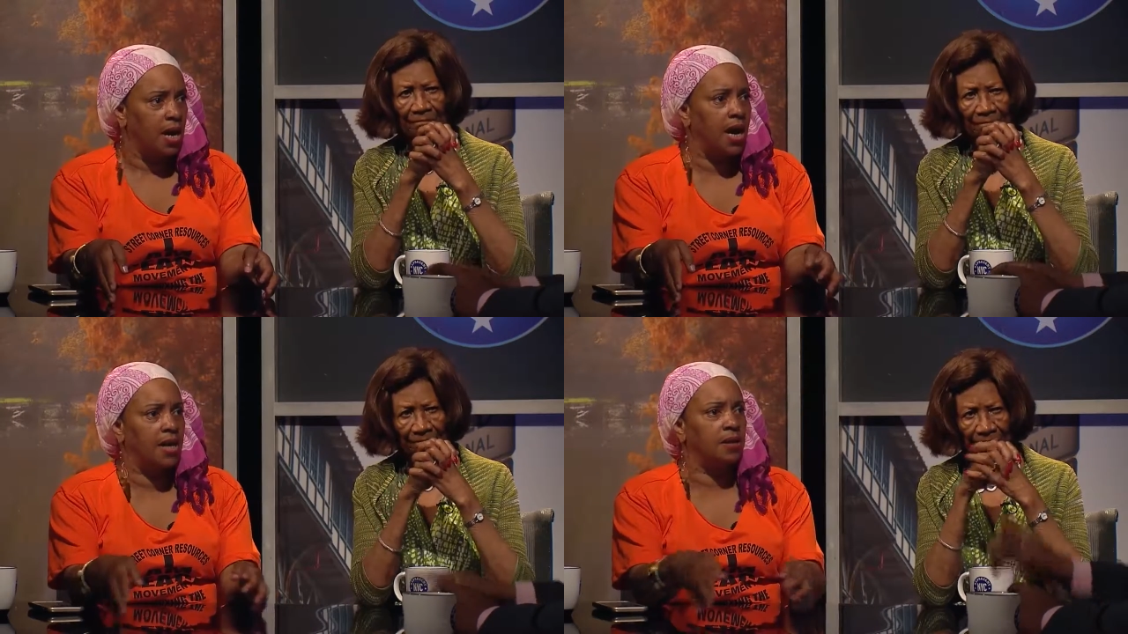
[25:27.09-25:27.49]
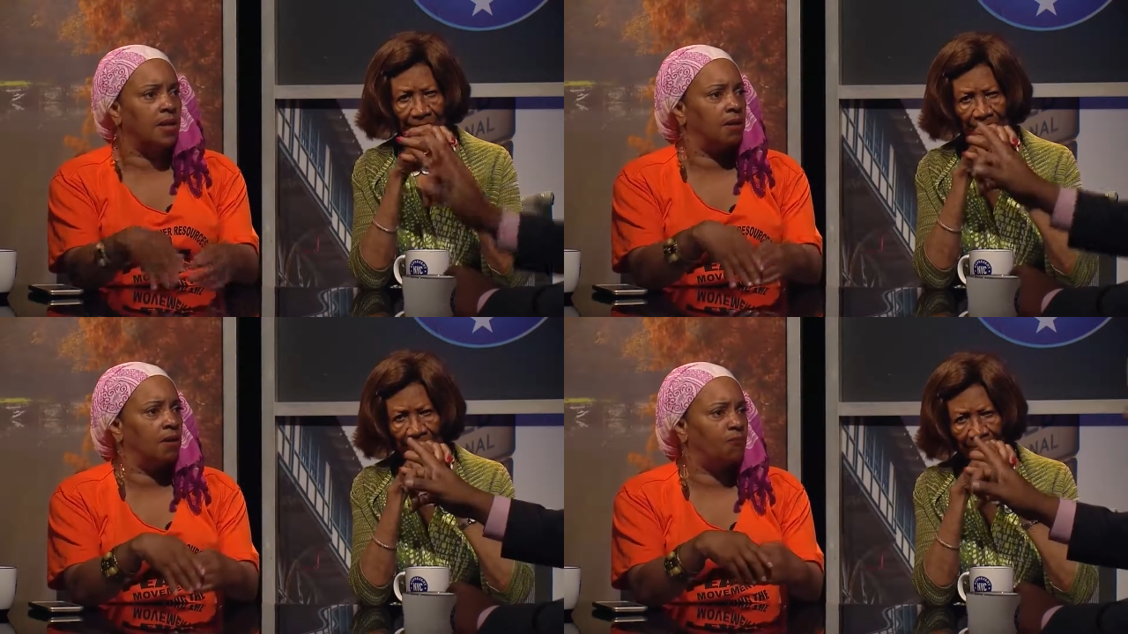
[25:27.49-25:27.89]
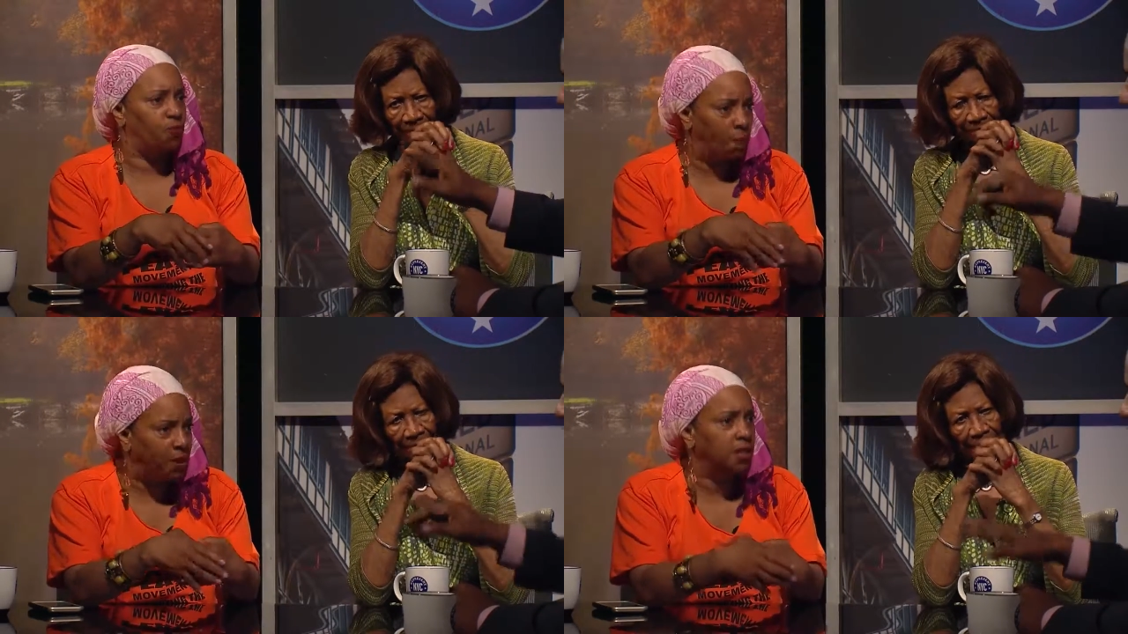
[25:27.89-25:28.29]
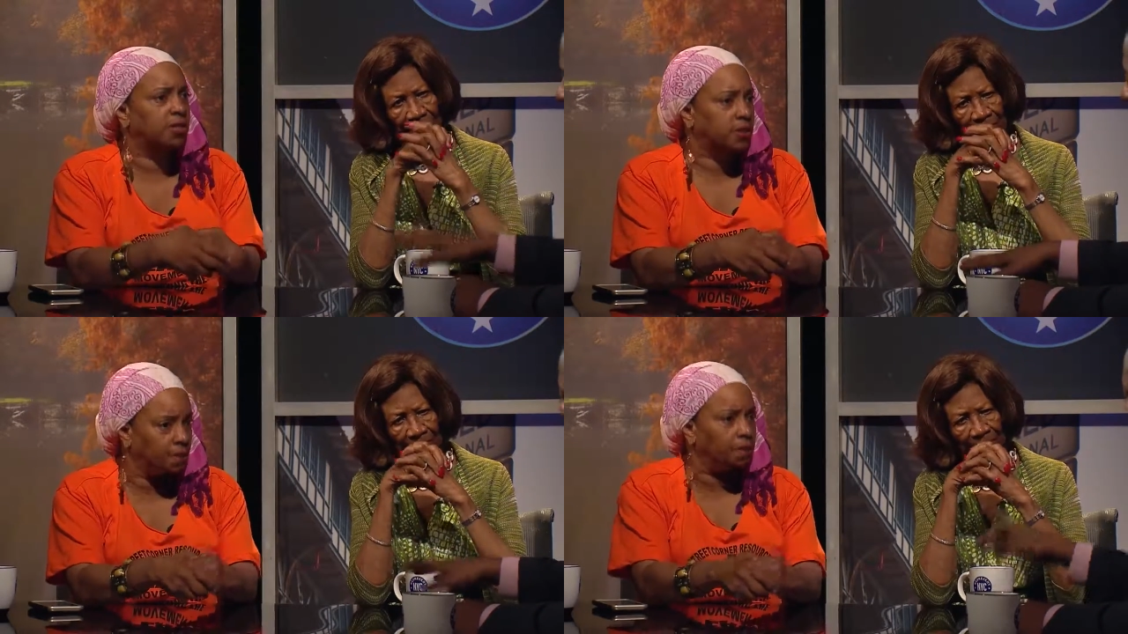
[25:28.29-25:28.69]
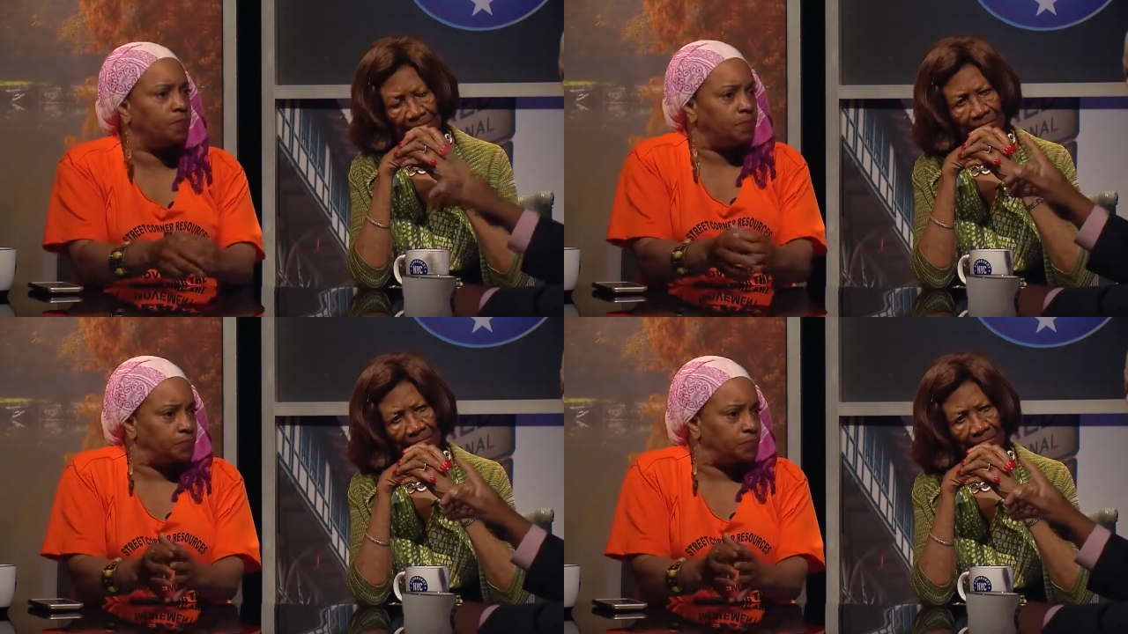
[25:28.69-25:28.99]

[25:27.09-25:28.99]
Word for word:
Speaker 1: Let me and, ask you a question. Let me question. Mm-hmm.